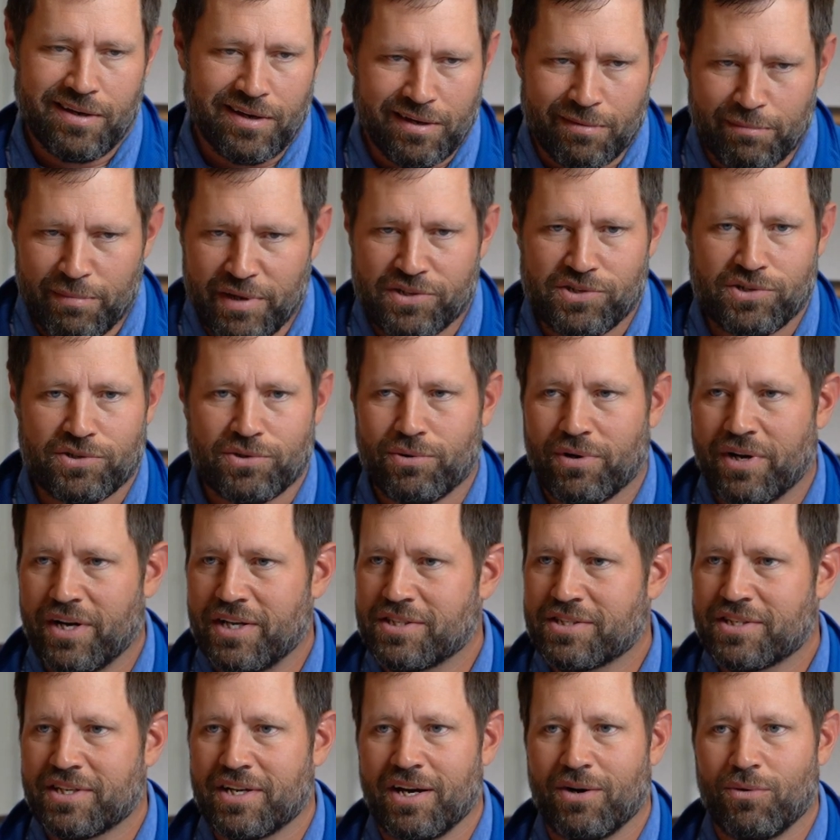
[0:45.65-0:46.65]
Measure
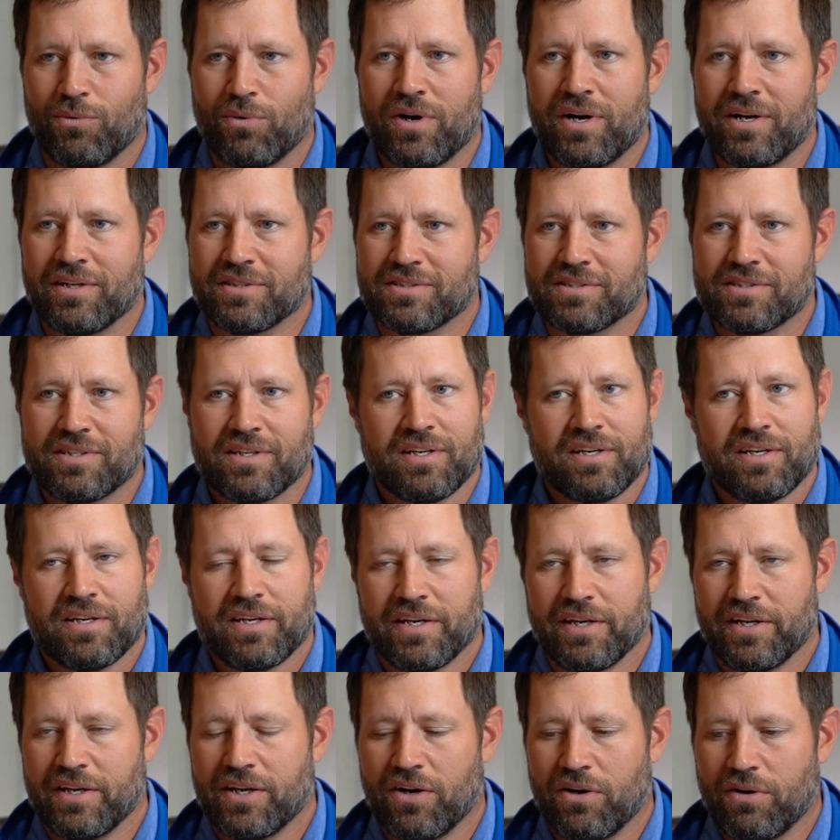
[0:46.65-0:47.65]
twice, cut once.
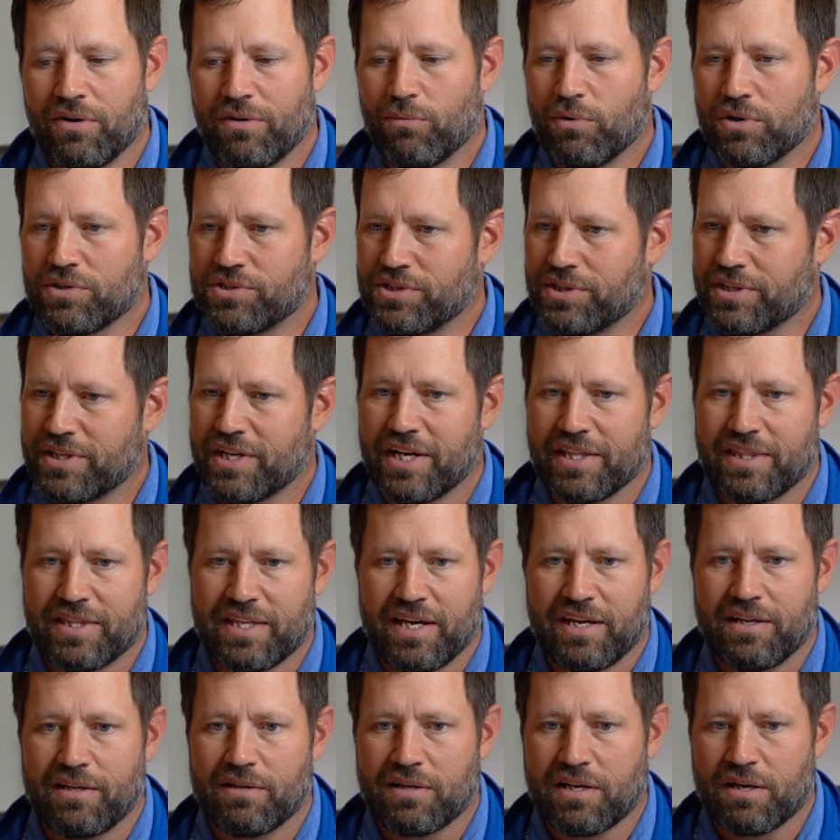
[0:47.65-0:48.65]
You know, once you cut
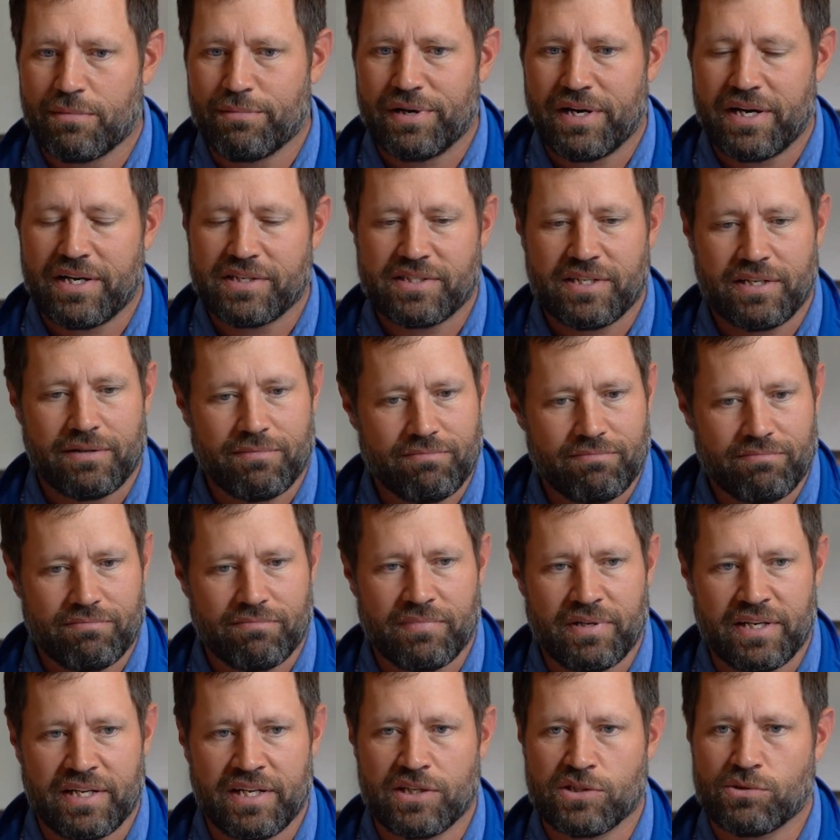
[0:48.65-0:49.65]
that composite,
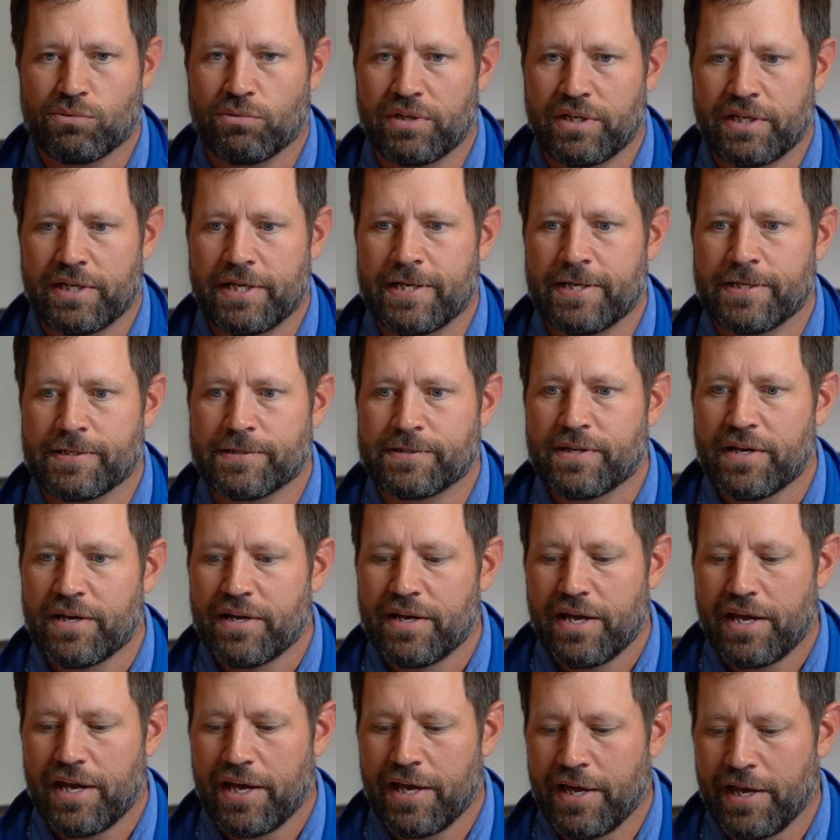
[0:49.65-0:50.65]
it is what it is.
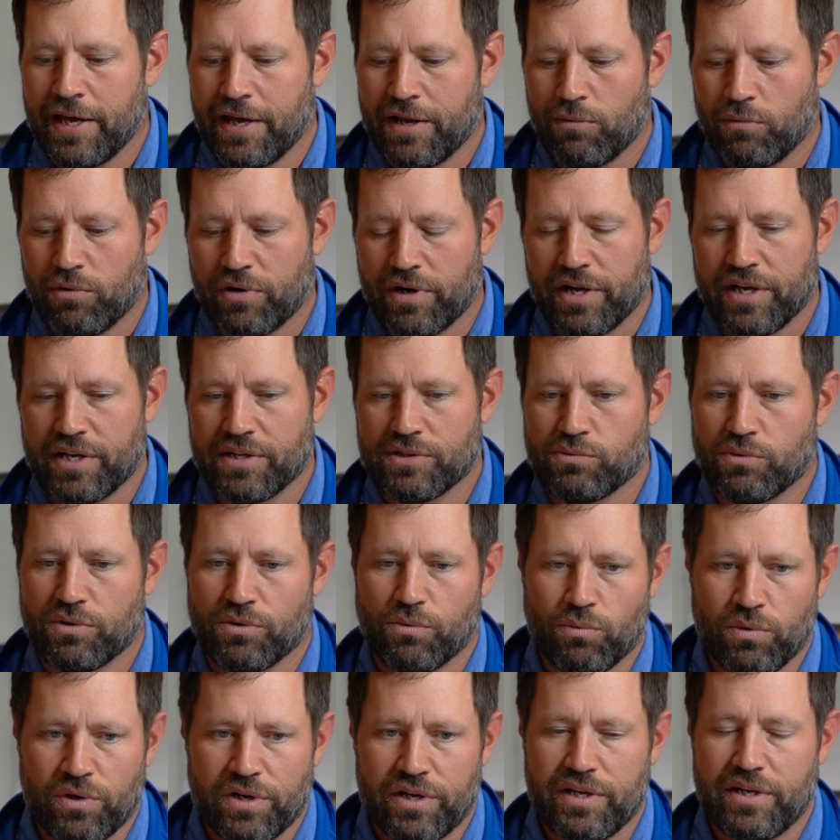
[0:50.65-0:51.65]
And whereas with
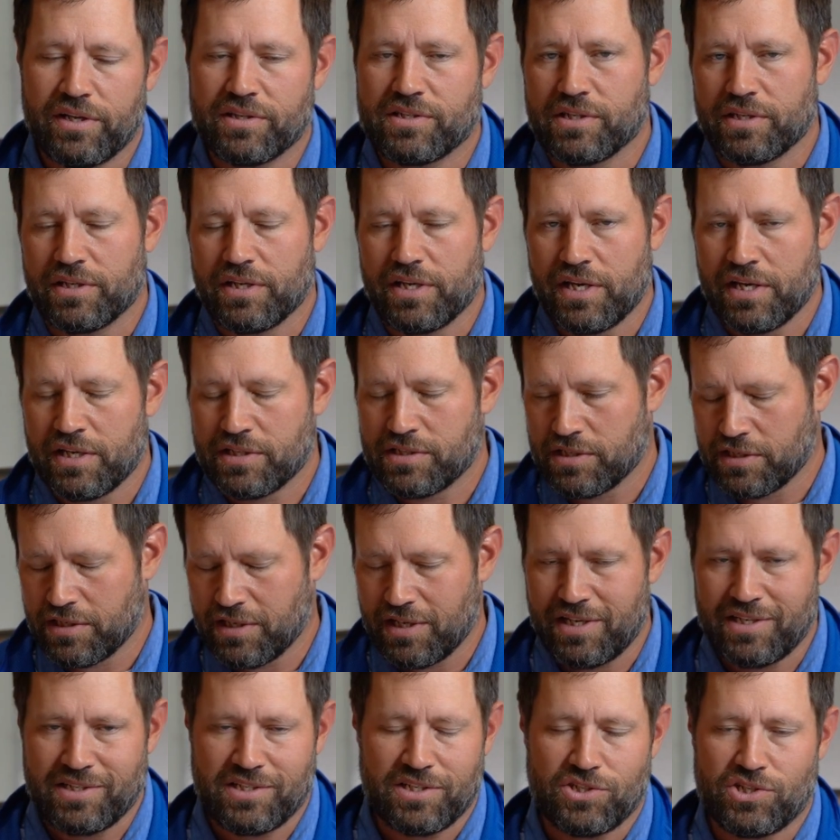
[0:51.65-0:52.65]
wood, it's
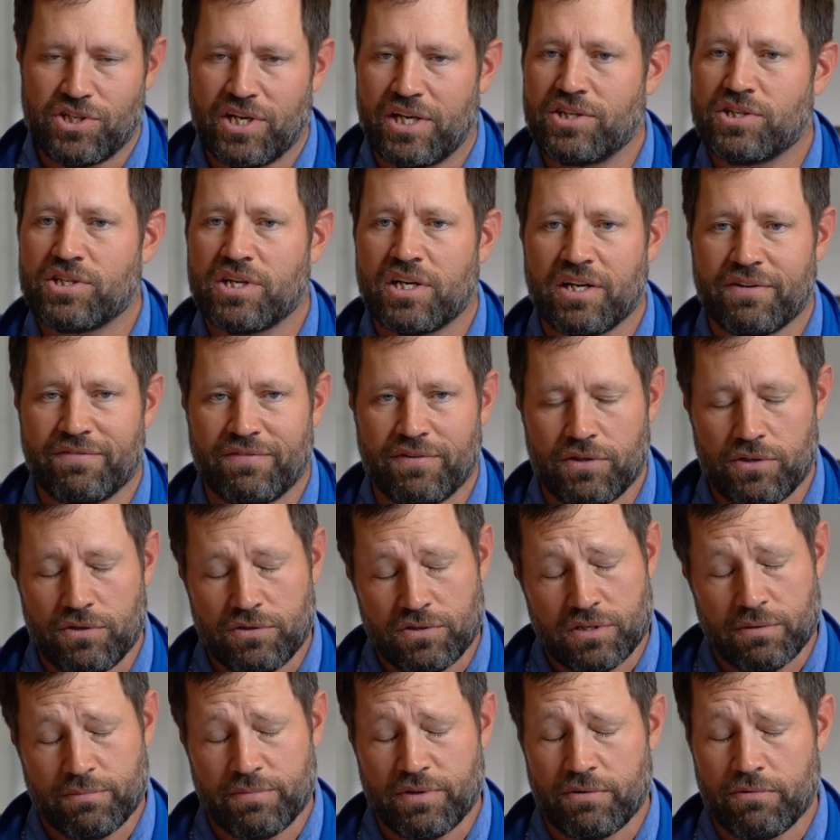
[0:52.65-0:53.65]
an easy change out if you do
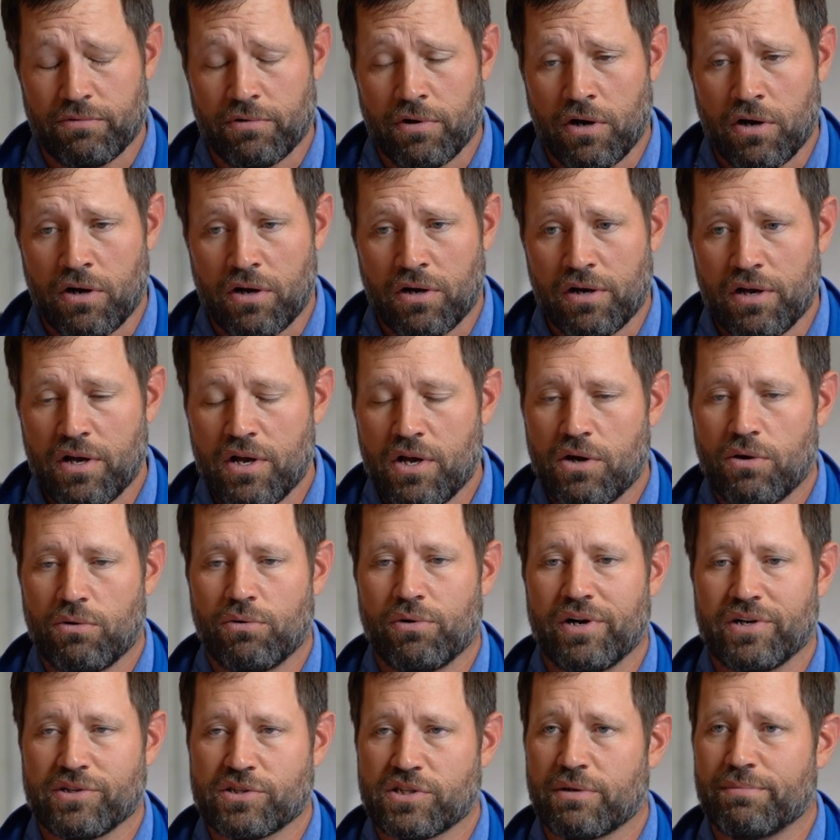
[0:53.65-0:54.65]
something wrong.
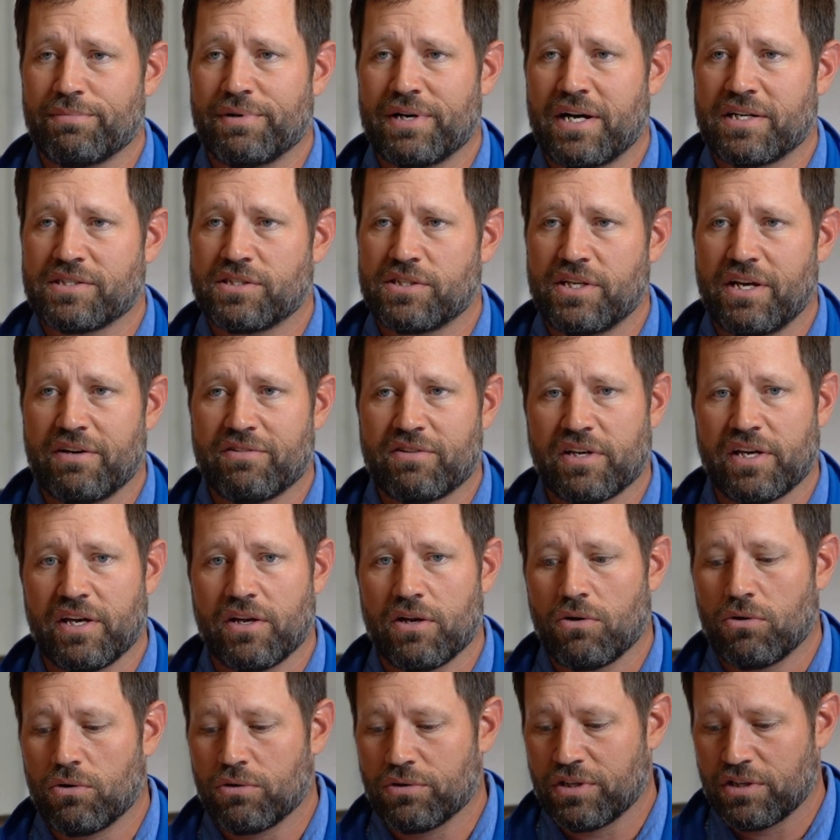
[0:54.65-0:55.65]
Whereas composite, you have to get
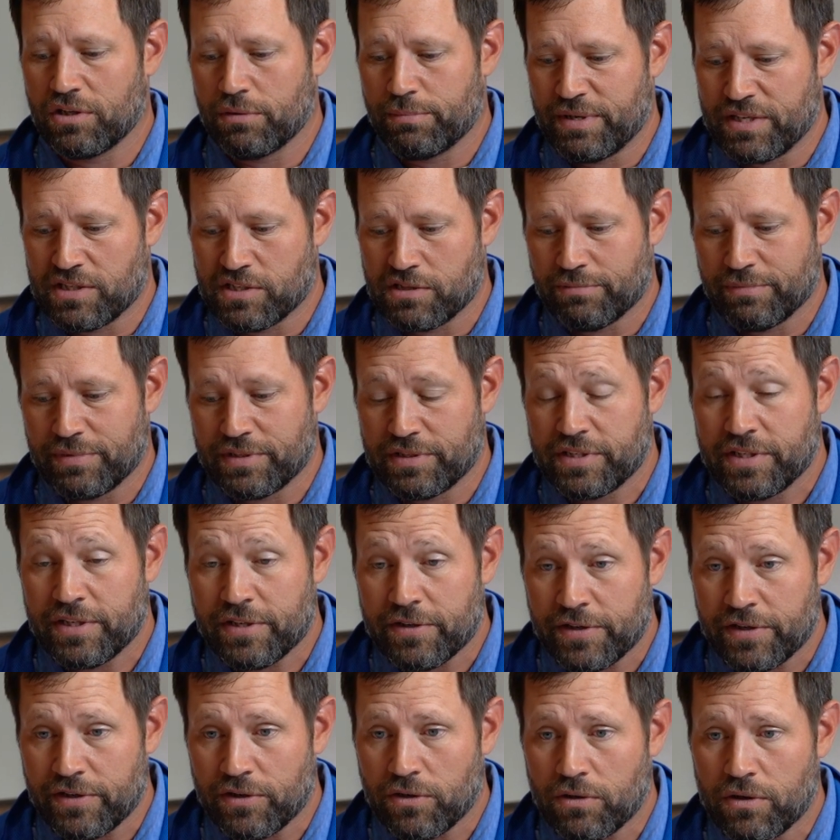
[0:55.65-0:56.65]
a whole nother piece of
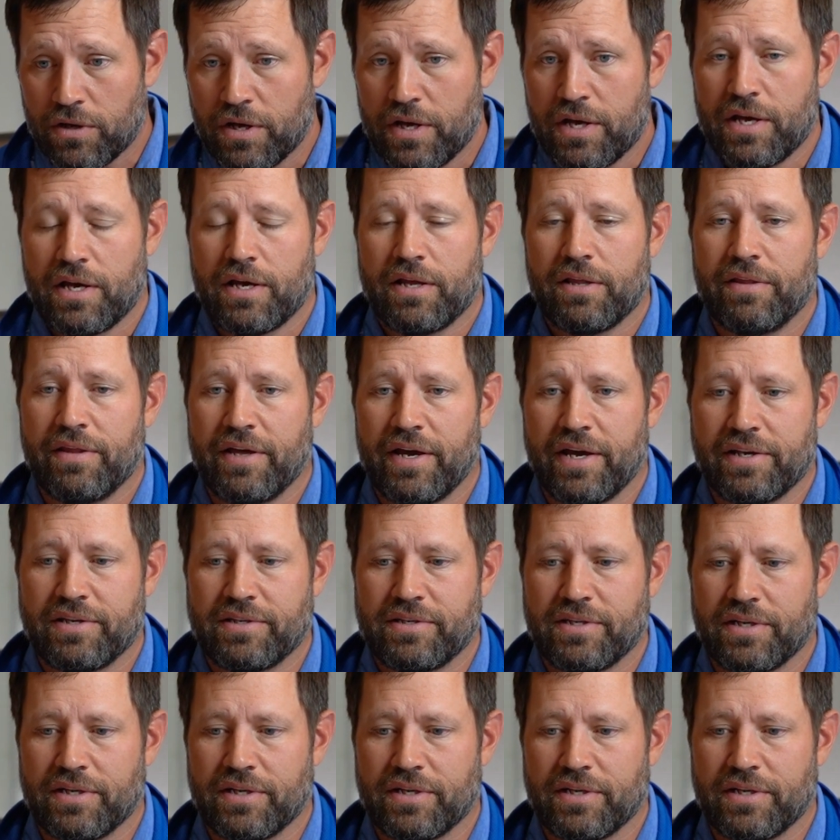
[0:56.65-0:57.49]
material that,